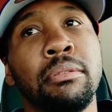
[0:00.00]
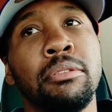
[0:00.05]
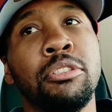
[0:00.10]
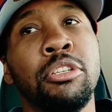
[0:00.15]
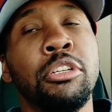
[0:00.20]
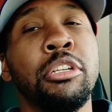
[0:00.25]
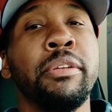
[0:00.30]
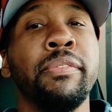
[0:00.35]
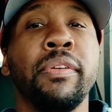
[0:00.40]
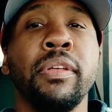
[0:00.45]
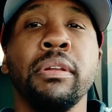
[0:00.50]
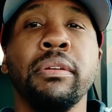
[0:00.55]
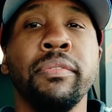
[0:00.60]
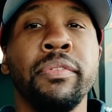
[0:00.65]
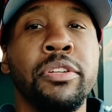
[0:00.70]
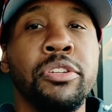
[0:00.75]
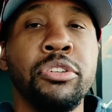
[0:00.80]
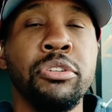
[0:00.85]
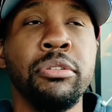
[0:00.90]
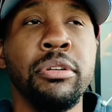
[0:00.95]
certificate
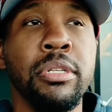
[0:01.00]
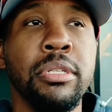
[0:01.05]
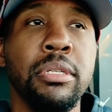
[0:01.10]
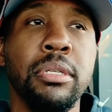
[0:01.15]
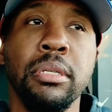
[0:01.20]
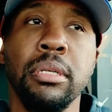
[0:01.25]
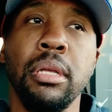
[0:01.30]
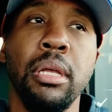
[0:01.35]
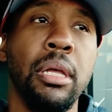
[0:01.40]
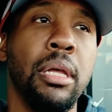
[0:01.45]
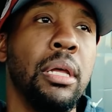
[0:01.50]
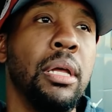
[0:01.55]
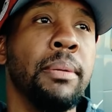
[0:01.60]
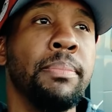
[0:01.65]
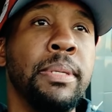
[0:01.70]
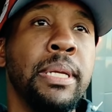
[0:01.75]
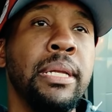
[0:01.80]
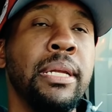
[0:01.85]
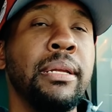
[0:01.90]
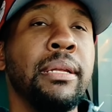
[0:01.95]
of insurance
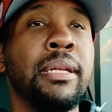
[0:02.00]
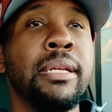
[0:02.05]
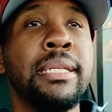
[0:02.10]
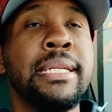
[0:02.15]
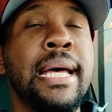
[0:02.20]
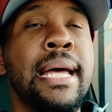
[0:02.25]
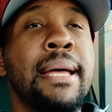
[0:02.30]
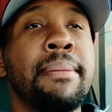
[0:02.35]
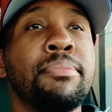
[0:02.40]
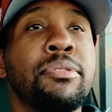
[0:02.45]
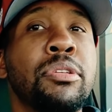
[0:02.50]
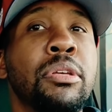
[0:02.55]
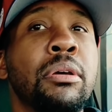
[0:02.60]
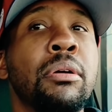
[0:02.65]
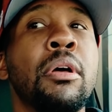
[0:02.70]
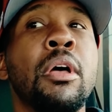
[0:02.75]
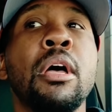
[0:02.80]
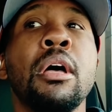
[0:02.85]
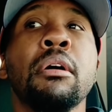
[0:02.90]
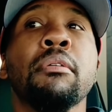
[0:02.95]
updated in time.
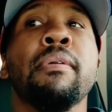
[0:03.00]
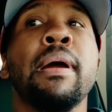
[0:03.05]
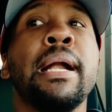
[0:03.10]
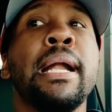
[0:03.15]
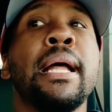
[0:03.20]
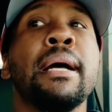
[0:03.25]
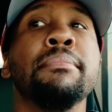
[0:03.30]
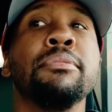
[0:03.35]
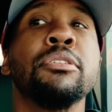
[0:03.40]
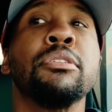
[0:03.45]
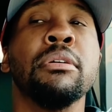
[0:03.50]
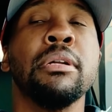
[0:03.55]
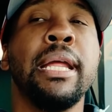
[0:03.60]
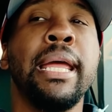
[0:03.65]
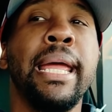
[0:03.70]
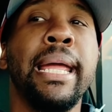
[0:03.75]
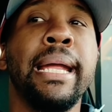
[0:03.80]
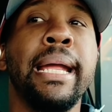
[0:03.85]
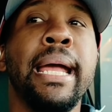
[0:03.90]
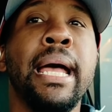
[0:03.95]
So right now I'm just going
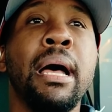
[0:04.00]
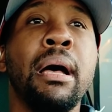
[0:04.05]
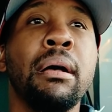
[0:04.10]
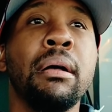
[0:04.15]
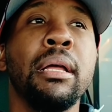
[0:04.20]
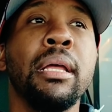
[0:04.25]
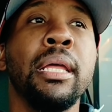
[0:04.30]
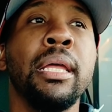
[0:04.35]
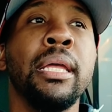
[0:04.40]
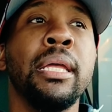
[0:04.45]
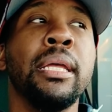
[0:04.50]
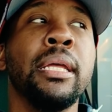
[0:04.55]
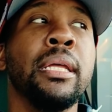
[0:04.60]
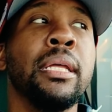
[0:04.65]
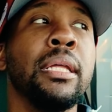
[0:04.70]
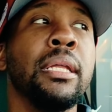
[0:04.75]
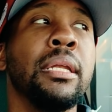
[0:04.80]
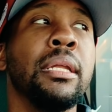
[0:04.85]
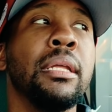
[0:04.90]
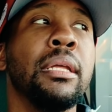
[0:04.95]
to hang out
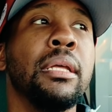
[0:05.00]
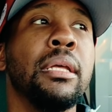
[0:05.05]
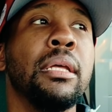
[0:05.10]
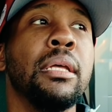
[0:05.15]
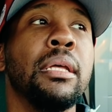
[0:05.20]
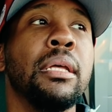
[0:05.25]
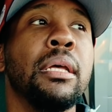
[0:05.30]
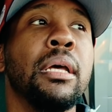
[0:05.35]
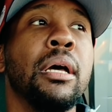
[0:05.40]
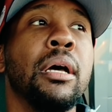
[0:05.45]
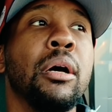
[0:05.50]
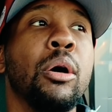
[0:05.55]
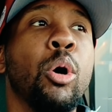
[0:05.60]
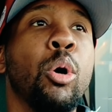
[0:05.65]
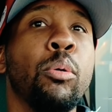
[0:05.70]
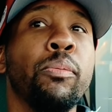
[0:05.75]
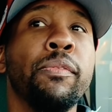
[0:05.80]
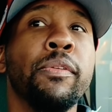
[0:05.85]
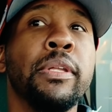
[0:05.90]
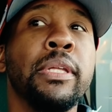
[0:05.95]
and
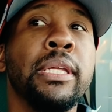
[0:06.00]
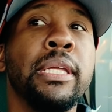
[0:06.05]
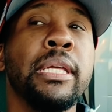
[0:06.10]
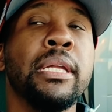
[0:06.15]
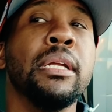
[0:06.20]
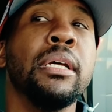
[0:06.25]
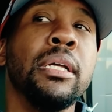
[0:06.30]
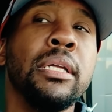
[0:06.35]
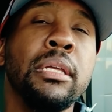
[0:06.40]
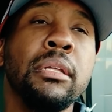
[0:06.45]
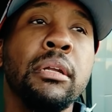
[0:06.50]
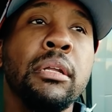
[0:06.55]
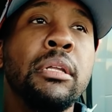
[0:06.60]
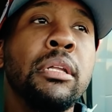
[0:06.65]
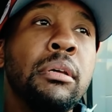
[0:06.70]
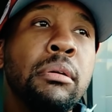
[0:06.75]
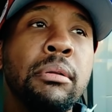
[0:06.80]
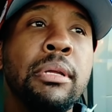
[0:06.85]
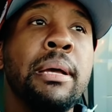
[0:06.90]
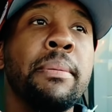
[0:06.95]
hopefully get a
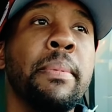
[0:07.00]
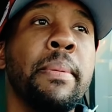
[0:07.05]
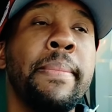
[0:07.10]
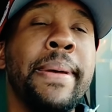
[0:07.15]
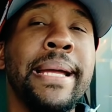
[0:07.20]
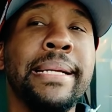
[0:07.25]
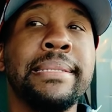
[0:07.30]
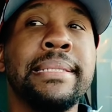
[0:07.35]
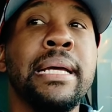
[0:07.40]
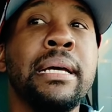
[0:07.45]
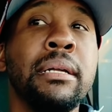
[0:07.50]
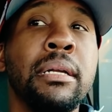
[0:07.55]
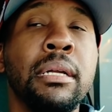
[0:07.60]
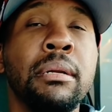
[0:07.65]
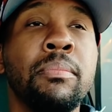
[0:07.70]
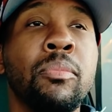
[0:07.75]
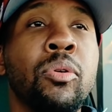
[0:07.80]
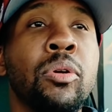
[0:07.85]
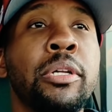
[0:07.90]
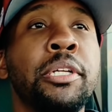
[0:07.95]
load coming back down in
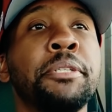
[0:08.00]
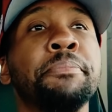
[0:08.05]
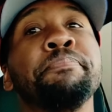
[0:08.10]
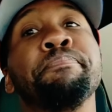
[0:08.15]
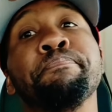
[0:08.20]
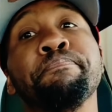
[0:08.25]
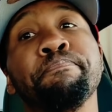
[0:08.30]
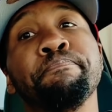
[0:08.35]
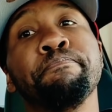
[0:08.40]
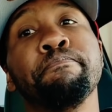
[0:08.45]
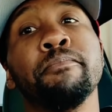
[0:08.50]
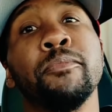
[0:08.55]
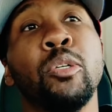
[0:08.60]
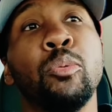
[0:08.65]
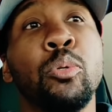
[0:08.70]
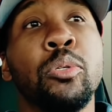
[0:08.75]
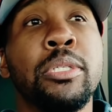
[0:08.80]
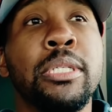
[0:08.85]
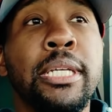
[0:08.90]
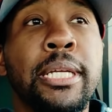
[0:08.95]
the morning.
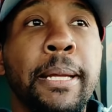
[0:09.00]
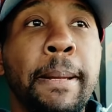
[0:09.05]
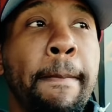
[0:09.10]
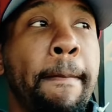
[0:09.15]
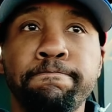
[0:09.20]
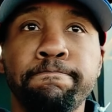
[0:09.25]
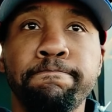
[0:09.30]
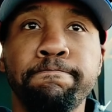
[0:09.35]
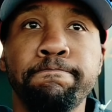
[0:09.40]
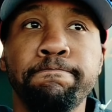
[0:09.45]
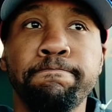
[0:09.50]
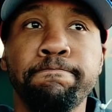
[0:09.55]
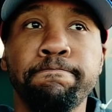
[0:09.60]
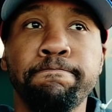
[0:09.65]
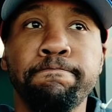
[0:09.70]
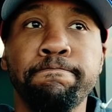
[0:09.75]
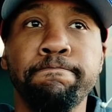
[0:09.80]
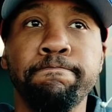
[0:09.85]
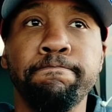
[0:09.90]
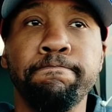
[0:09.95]
We'll see.
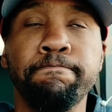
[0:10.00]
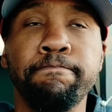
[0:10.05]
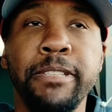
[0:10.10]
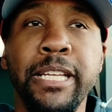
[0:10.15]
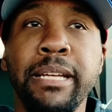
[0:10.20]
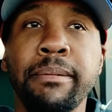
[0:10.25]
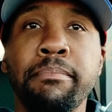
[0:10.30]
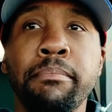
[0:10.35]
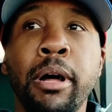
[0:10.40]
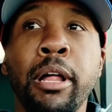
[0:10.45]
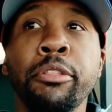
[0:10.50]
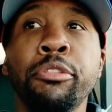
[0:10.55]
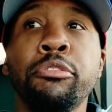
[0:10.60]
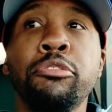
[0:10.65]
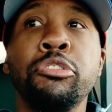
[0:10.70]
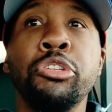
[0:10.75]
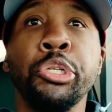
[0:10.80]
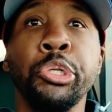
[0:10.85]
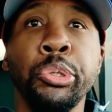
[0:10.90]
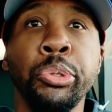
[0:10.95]
Yeah,
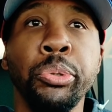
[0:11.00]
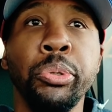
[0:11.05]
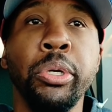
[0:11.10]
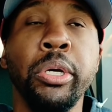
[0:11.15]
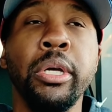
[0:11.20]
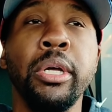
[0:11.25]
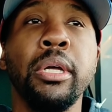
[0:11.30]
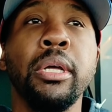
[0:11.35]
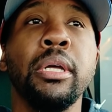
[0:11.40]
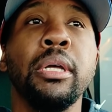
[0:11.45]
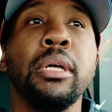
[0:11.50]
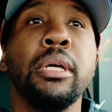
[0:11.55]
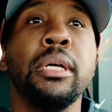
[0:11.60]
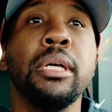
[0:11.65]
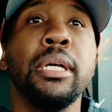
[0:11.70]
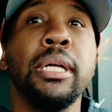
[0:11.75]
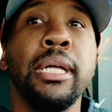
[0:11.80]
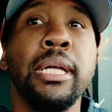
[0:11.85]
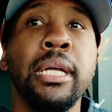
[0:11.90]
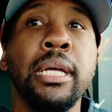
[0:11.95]
month 2
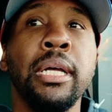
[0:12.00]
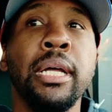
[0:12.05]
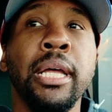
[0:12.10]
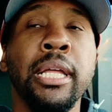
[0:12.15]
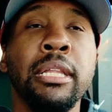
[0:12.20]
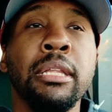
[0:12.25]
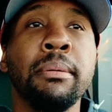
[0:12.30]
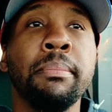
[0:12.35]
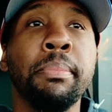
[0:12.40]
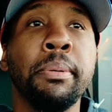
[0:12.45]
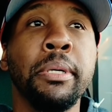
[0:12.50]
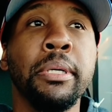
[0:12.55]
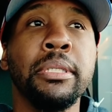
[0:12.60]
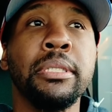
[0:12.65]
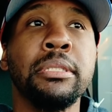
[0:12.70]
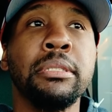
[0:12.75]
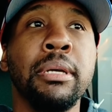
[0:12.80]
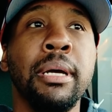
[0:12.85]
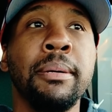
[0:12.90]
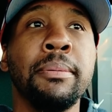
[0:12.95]
in the
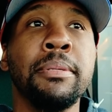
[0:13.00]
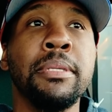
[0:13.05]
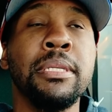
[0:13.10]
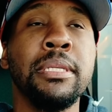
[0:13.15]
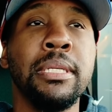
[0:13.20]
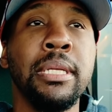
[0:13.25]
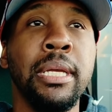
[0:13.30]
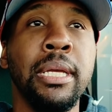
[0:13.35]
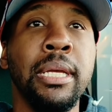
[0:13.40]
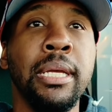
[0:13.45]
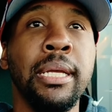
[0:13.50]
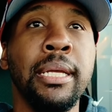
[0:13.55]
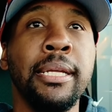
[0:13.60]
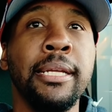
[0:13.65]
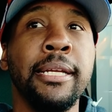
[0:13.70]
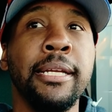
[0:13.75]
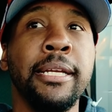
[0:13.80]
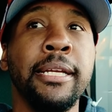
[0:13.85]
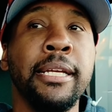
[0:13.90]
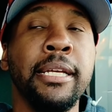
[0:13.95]
books. So I would
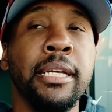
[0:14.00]
say,